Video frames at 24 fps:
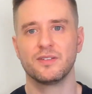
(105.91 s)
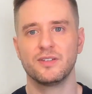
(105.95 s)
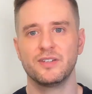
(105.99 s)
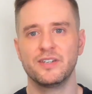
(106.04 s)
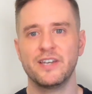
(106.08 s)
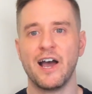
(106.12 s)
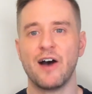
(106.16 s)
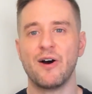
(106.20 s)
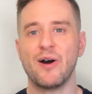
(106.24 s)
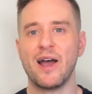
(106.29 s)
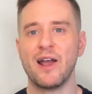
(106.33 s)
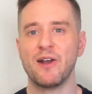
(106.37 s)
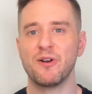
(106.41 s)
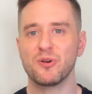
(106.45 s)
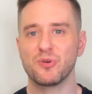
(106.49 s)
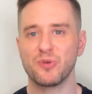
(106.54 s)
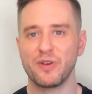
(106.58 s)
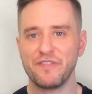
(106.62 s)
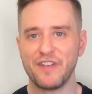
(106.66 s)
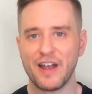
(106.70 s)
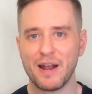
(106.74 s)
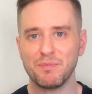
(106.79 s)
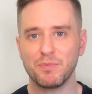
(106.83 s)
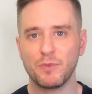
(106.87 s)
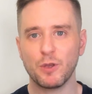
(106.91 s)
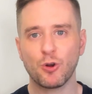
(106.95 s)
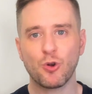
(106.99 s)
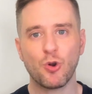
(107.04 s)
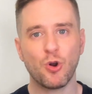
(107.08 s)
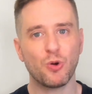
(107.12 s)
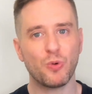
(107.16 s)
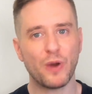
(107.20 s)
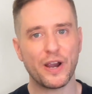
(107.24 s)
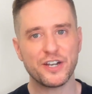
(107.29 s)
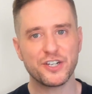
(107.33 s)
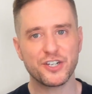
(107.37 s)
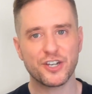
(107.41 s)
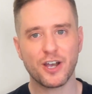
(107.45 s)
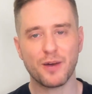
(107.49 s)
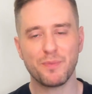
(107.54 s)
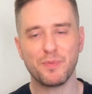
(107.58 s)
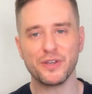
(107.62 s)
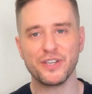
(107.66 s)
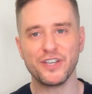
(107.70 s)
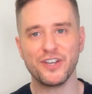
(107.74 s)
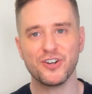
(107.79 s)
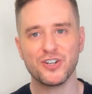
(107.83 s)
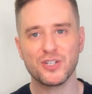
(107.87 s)
Now, Arran revamped their core range a
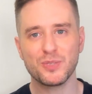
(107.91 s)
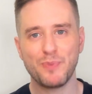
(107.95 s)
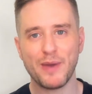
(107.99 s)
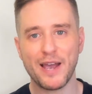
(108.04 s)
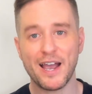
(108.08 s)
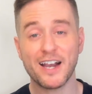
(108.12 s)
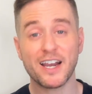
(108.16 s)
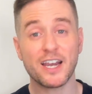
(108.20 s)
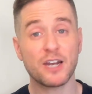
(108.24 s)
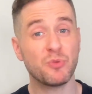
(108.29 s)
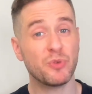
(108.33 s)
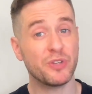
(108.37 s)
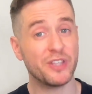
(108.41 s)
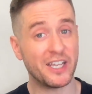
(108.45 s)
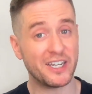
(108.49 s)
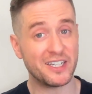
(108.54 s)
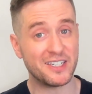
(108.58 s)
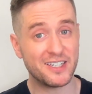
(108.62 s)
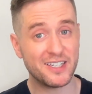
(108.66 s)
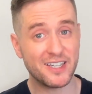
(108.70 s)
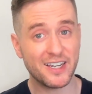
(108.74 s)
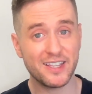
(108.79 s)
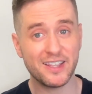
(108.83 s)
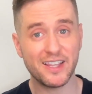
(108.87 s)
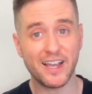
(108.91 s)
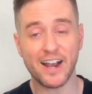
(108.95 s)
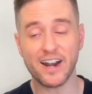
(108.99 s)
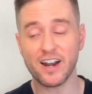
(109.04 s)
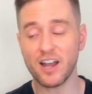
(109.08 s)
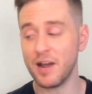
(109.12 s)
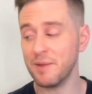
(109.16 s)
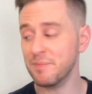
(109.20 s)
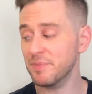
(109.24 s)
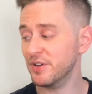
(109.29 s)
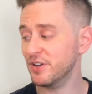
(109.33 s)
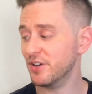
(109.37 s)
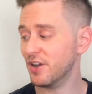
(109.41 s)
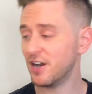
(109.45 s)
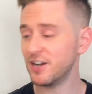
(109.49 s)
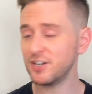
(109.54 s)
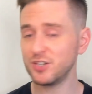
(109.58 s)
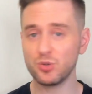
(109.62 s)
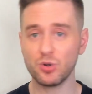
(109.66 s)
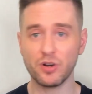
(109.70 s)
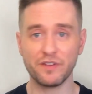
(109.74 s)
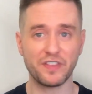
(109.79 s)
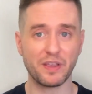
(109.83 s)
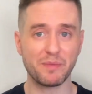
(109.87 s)
couple years back, and when they did that, I'm not
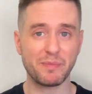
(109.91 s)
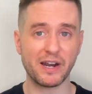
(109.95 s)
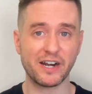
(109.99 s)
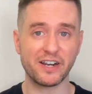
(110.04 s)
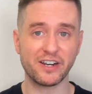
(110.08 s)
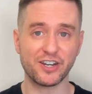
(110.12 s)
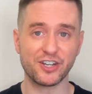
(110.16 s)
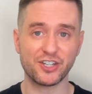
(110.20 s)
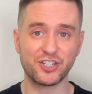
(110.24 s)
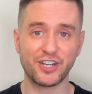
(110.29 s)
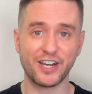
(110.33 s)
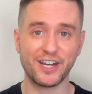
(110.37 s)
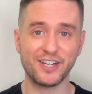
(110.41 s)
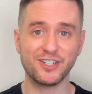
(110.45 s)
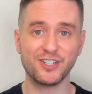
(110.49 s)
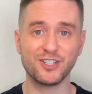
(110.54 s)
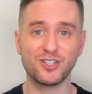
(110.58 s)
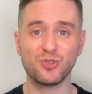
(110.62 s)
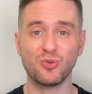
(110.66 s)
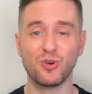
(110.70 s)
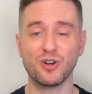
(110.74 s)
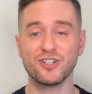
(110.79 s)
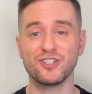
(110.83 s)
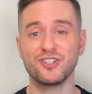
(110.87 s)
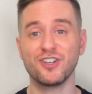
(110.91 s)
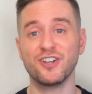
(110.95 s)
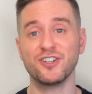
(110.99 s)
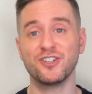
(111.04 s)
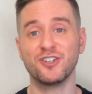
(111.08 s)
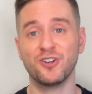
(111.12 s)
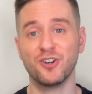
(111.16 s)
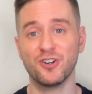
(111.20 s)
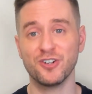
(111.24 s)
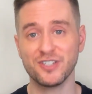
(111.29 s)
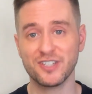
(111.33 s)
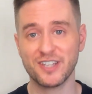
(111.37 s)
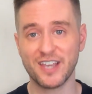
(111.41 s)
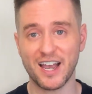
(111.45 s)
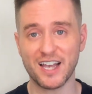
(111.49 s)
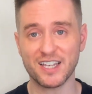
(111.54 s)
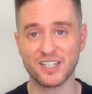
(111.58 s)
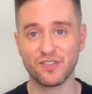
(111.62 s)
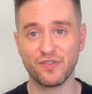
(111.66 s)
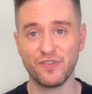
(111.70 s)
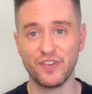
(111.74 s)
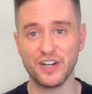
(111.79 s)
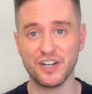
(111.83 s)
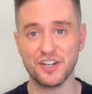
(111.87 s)
sure if they made any changes to our Sauternes
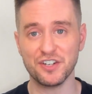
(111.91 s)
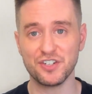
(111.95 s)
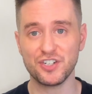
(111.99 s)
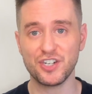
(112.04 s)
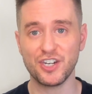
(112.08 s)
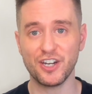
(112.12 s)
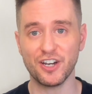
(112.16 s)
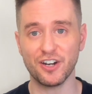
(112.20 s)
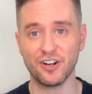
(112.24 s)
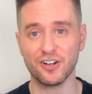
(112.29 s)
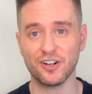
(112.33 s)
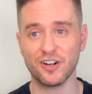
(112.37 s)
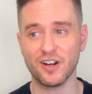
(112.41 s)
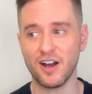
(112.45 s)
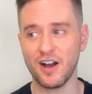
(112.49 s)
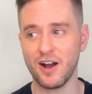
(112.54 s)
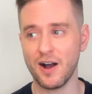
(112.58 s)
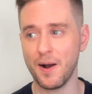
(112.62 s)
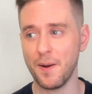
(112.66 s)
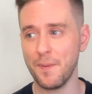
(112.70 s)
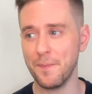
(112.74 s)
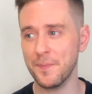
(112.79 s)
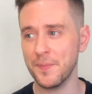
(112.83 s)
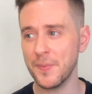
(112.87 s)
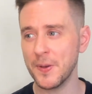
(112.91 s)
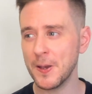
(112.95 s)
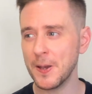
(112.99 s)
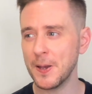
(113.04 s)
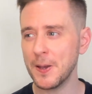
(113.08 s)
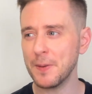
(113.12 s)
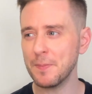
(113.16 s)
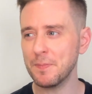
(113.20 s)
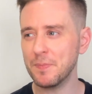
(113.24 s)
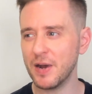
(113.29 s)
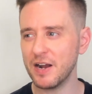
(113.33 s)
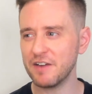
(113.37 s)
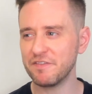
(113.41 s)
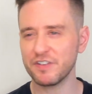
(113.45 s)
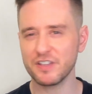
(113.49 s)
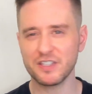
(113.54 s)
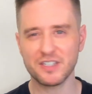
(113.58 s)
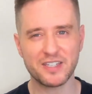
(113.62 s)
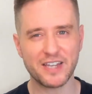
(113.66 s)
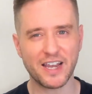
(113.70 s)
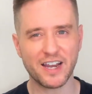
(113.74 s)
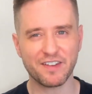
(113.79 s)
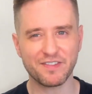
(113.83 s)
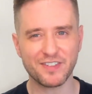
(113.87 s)
cask finish here. Um, but for the
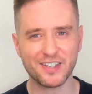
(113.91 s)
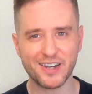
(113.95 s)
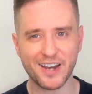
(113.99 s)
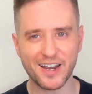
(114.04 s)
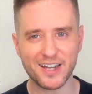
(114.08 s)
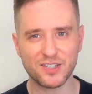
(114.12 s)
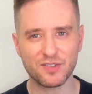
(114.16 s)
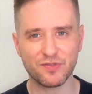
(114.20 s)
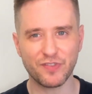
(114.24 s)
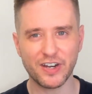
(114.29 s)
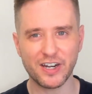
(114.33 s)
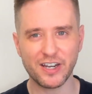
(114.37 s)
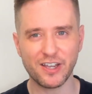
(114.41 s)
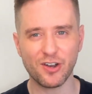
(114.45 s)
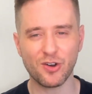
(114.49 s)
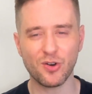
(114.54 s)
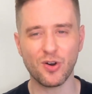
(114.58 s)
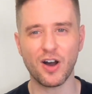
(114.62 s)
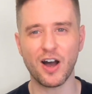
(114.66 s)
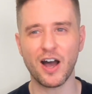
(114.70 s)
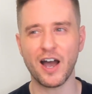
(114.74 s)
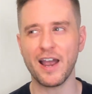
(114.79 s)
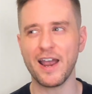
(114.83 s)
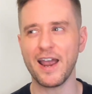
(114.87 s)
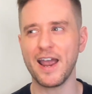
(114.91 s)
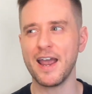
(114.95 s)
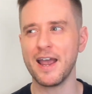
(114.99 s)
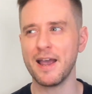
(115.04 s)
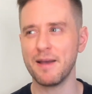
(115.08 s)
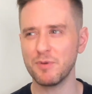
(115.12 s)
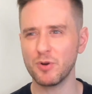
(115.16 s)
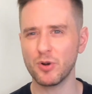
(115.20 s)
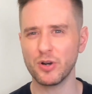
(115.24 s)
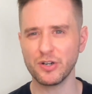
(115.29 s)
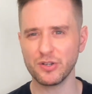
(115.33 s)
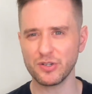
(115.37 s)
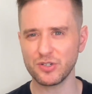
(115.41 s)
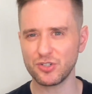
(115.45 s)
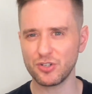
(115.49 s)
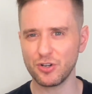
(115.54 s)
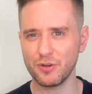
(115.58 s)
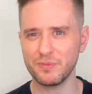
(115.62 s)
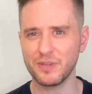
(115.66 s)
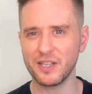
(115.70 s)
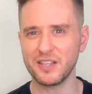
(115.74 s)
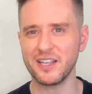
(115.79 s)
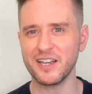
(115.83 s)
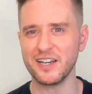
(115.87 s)
sake of today's video, I am going to
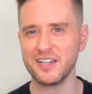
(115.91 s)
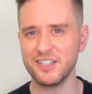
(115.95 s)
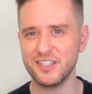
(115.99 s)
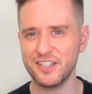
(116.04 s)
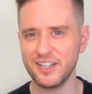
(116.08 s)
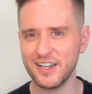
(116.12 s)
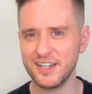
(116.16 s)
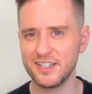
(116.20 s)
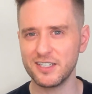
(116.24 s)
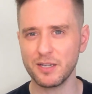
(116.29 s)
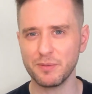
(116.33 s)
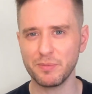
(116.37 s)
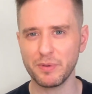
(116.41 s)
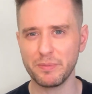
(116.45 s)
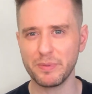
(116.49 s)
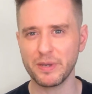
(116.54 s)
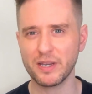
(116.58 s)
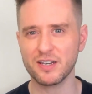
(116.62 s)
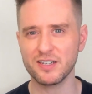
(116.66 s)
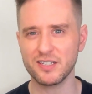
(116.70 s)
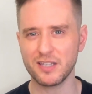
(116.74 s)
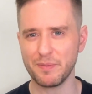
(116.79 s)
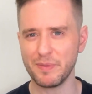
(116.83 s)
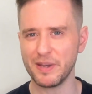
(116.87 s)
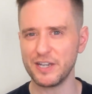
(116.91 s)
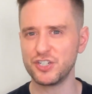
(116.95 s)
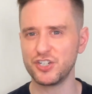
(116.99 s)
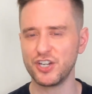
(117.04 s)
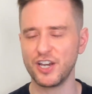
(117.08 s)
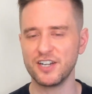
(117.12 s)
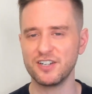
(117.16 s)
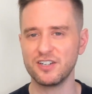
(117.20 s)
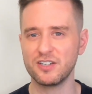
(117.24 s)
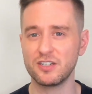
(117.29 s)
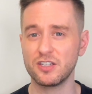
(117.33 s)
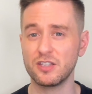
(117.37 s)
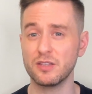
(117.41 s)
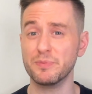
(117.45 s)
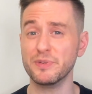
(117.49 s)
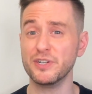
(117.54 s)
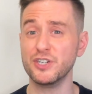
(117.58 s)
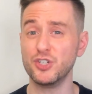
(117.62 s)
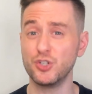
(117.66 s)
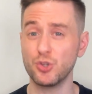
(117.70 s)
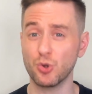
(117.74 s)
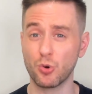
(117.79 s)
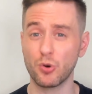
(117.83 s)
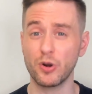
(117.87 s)
assume that they did simply because they made changes to the
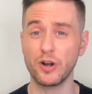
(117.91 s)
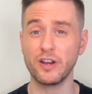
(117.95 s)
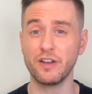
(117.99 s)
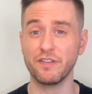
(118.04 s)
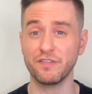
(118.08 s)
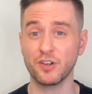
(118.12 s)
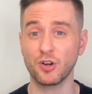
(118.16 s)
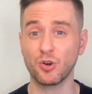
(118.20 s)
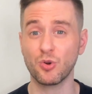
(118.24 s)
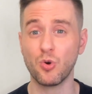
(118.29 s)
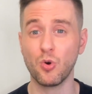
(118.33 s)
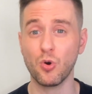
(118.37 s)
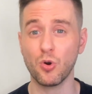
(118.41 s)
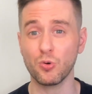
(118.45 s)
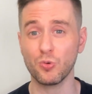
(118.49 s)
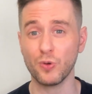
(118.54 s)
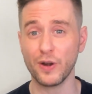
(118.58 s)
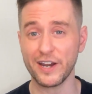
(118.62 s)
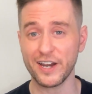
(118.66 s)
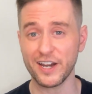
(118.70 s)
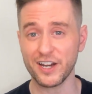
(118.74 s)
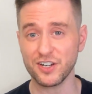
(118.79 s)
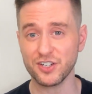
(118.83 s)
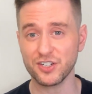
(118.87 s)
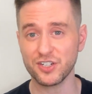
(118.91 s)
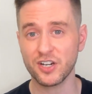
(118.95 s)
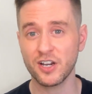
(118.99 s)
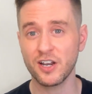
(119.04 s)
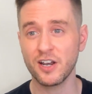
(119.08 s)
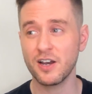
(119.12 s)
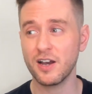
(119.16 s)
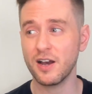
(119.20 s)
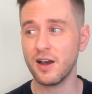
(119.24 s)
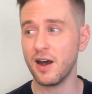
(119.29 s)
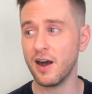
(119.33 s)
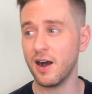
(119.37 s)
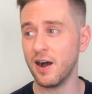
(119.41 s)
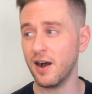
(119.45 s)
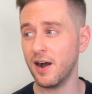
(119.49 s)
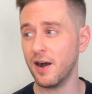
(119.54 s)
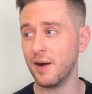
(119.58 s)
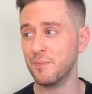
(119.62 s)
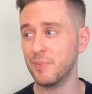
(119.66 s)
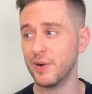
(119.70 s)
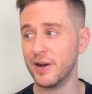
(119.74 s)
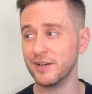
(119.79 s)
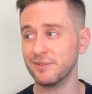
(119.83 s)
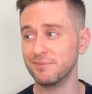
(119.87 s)
majority of their core range. Uh,
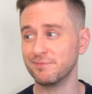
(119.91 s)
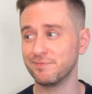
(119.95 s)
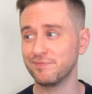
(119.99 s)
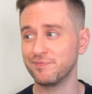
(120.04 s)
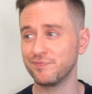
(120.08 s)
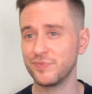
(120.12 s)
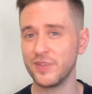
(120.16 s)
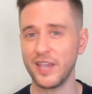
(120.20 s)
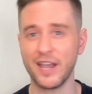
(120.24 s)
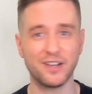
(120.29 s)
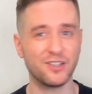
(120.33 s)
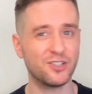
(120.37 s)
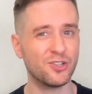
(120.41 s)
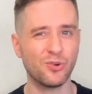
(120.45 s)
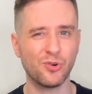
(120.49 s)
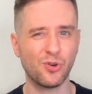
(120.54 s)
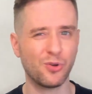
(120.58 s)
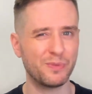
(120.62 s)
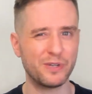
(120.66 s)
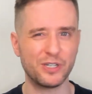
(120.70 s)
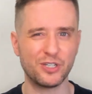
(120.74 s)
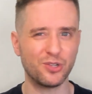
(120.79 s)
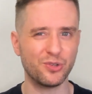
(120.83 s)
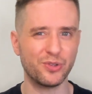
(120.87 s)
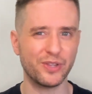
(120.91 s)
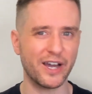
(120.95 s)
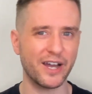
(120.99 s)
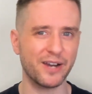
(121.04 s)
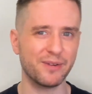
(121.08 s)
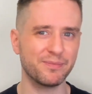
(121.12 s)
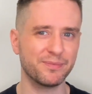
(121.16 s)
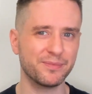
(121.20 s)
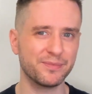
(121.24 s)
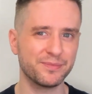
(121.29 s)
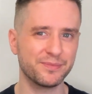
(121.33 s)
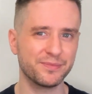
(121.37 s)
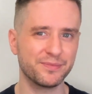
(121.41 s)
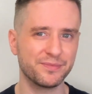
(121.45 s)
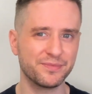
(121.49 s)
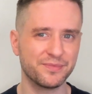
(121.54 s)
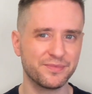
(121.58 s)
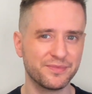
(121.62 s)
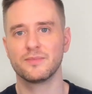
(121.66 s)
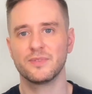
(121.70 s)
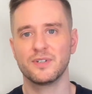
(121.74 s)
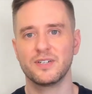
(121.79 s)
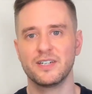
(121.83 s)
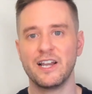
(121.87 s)
but yeah, don't hold me to that.
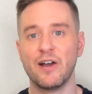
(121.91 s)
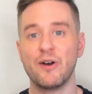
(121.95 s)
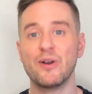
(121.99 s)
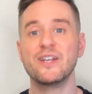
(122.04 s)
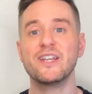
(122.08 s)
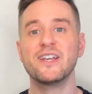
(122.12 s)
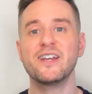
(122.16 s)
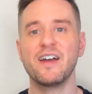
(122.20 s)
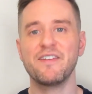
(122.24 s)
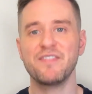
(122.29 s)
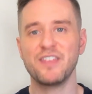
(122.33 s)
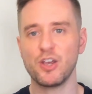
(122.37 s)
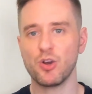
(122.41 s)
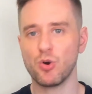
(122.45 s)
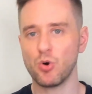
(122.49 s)
Now I did have the